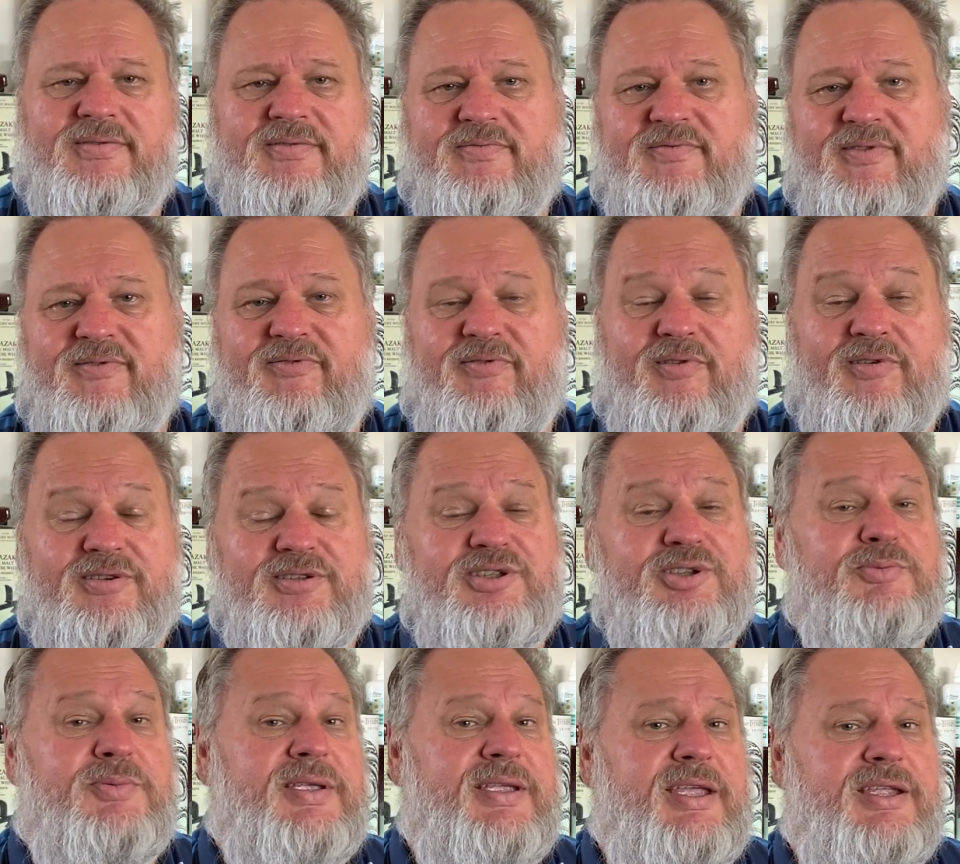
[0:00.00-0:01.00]
The
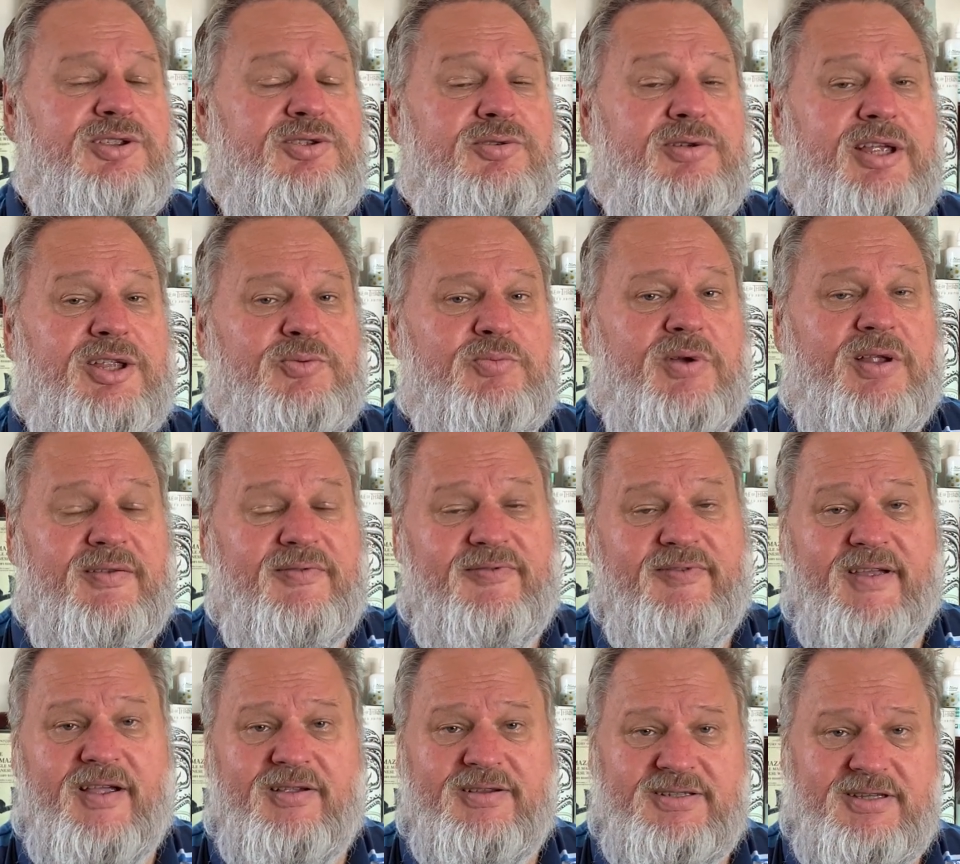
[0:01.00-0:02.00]
faster we get to that
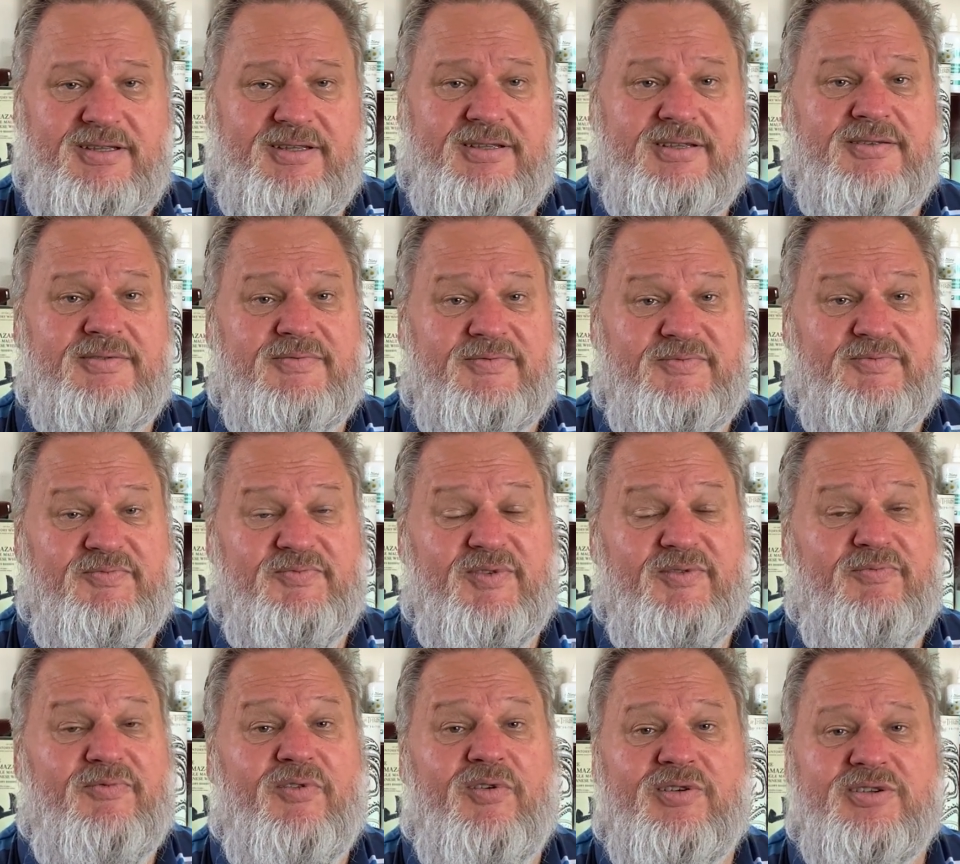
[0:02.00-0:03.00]
1000, the
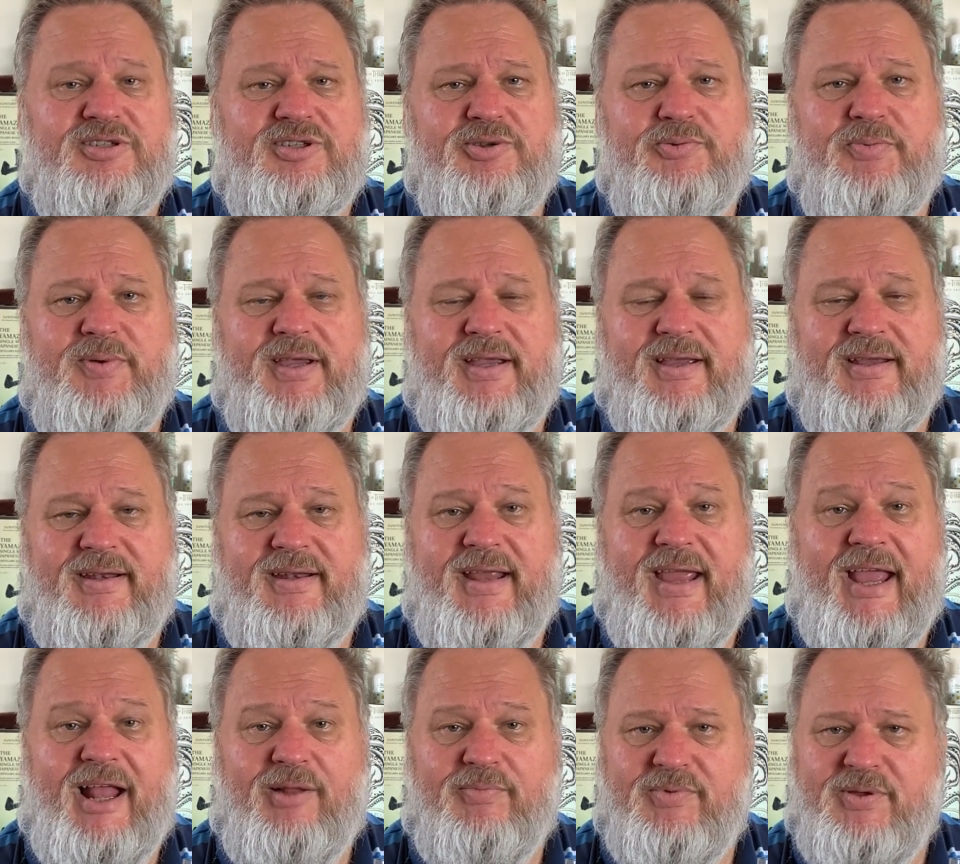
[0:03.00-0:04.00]
faster we can
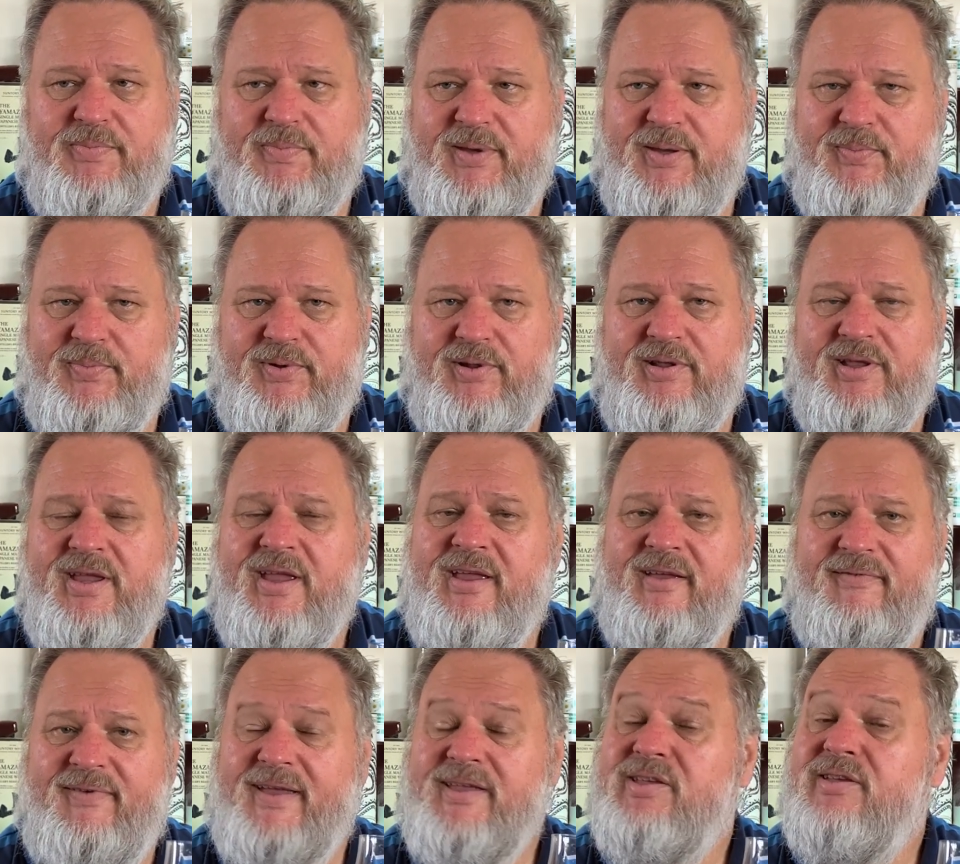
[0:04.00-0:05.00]
help the people.
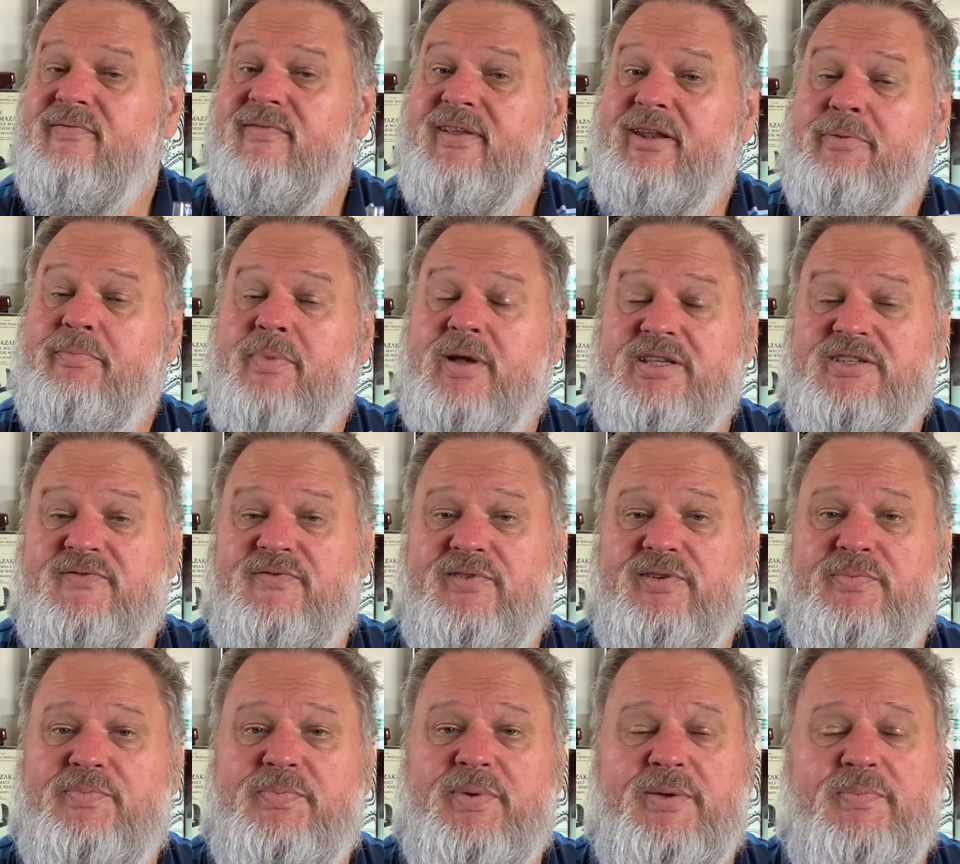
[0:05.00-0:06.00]
Thank you very much for
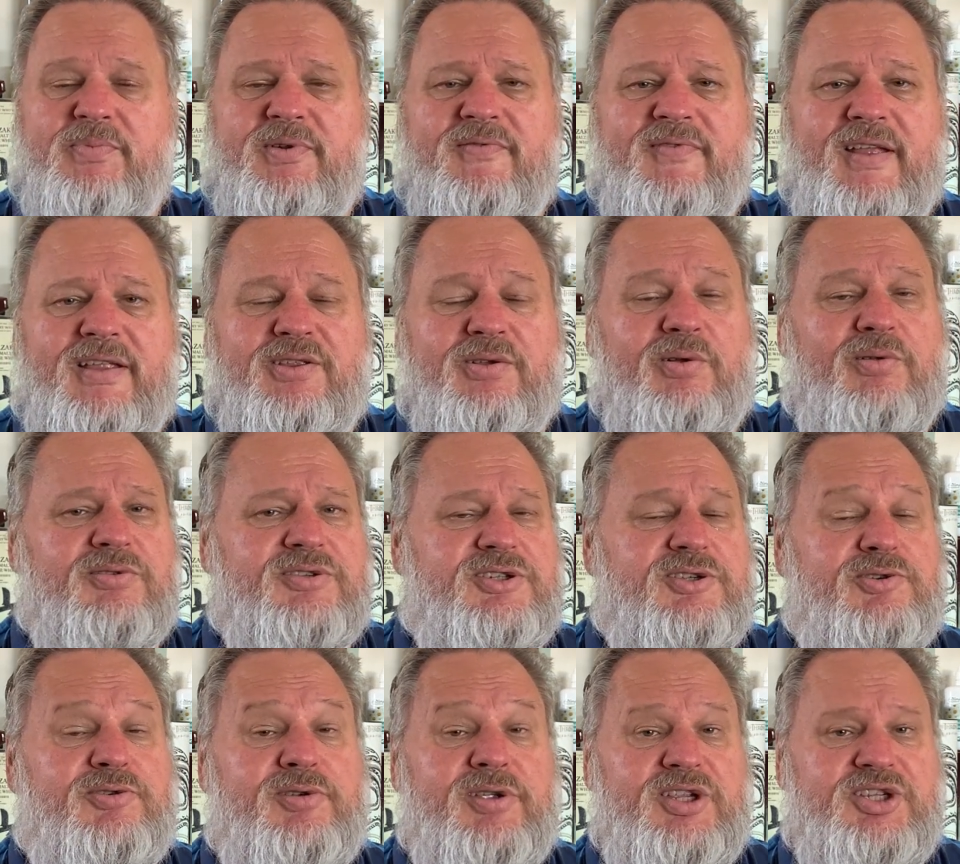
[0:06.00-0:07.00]
the people that
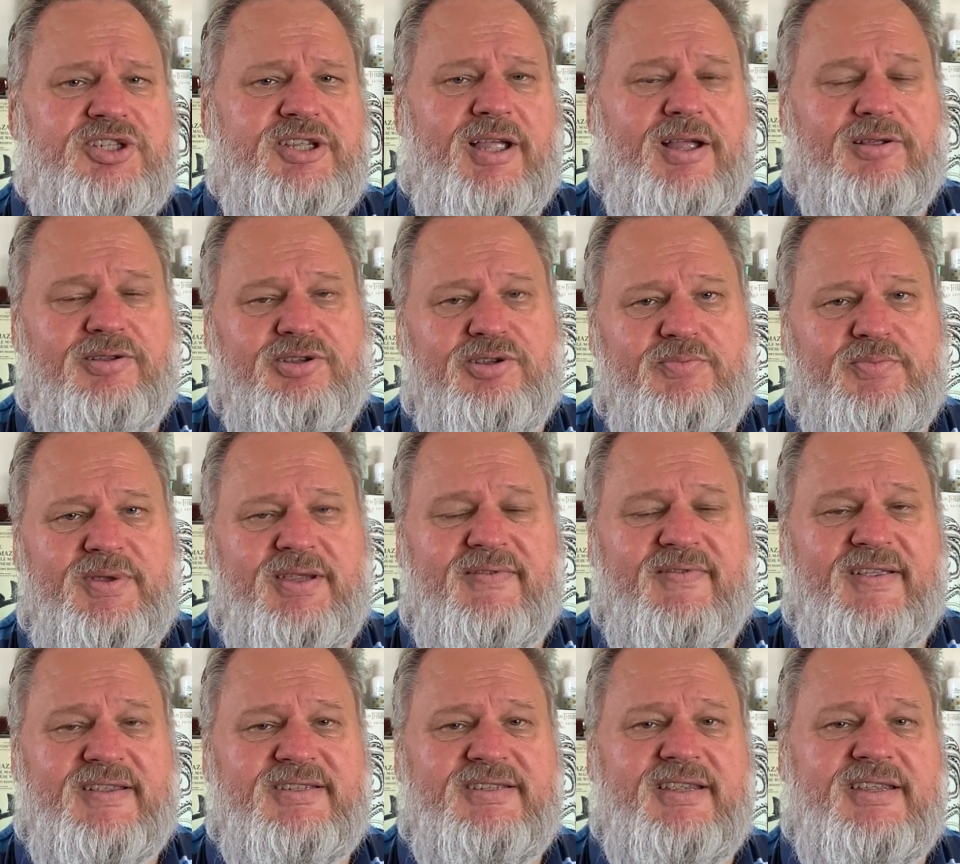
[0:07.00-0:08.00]
also reached out to me
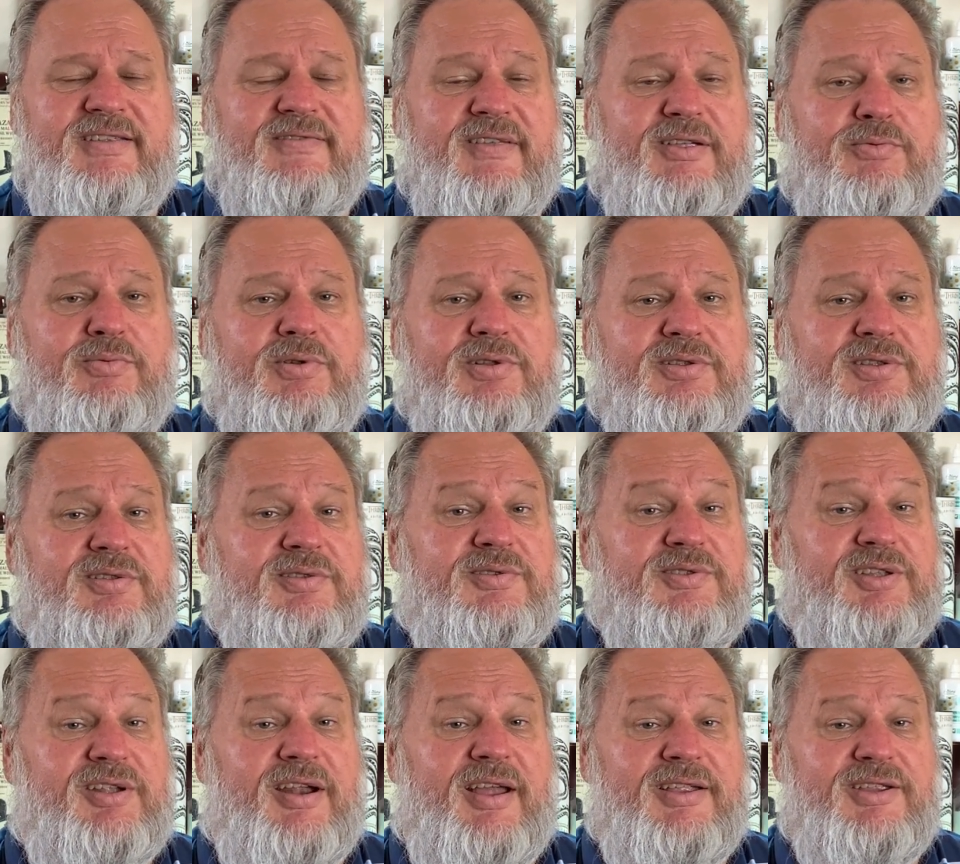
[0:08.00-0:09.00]
that said they will
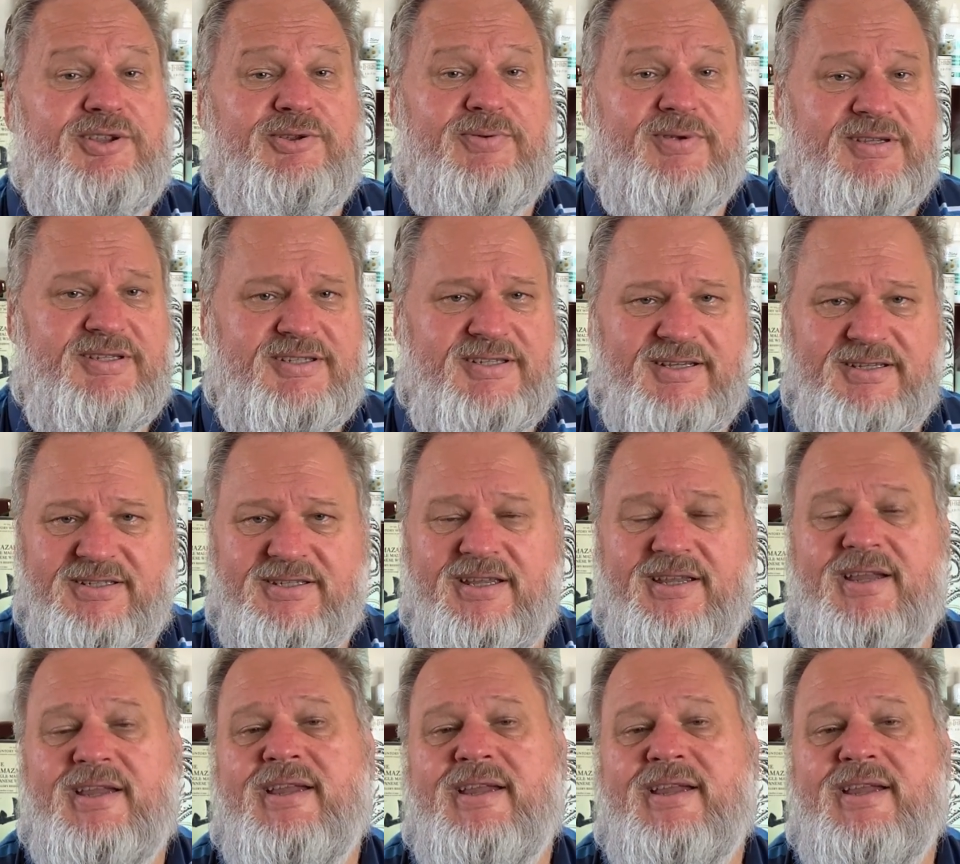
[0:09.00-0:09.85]
try to assist.